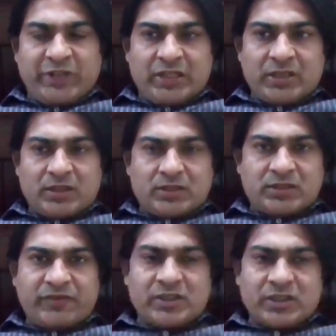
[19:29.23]
Well,
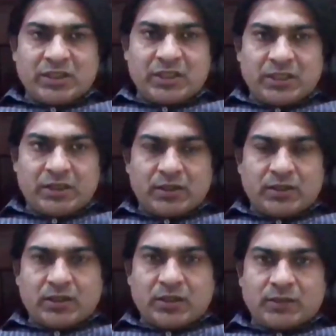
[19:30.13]
definitely,
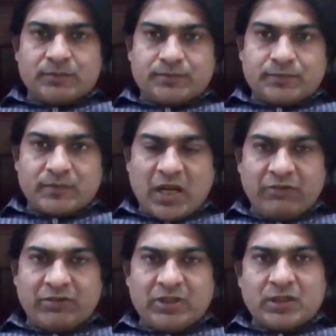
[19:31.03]

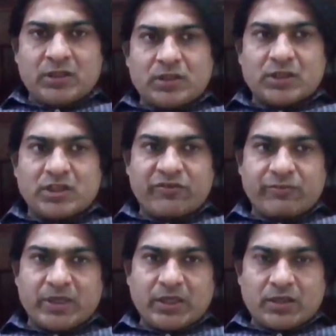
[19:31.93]
I will
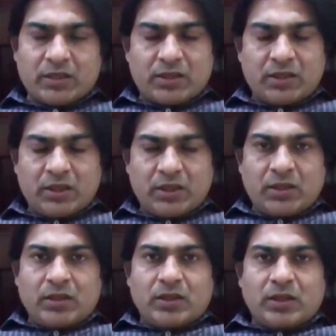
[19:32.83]
give my.
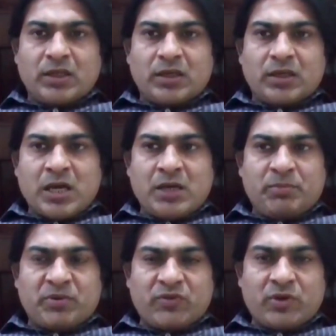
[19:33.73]
I
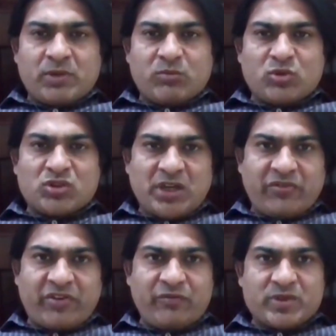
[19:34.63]
perform almost
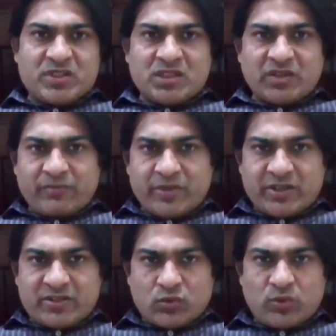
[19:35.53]
95% of
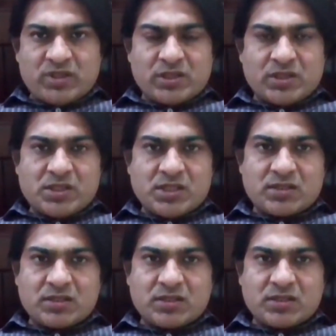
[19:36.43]
my squint
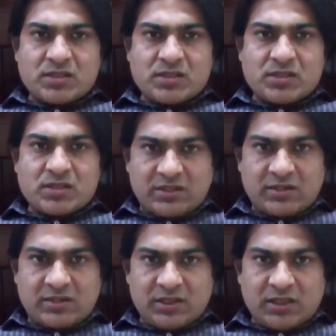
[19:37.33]
surgeries in local
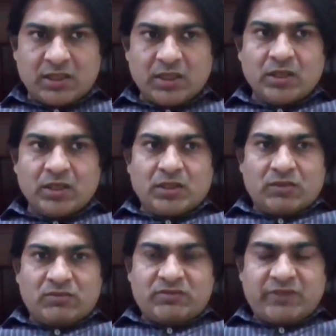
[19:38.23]
anesthesia
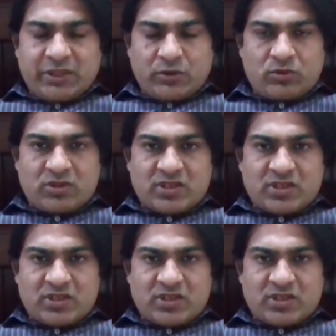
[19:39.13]
with very good
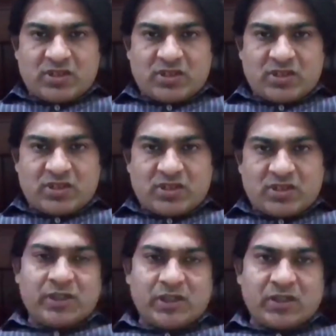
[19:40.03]
results, and
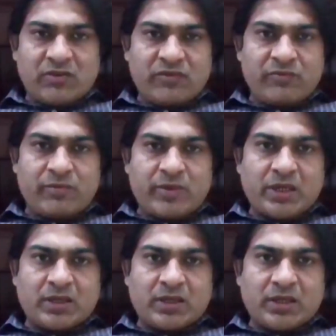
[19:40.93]
I will give
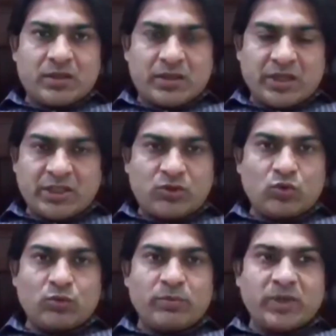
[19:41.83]
my credit
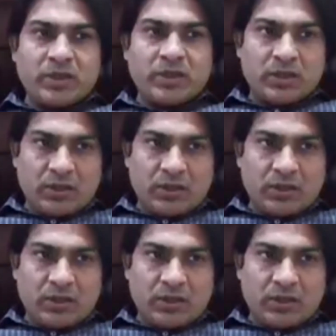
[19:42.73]
to my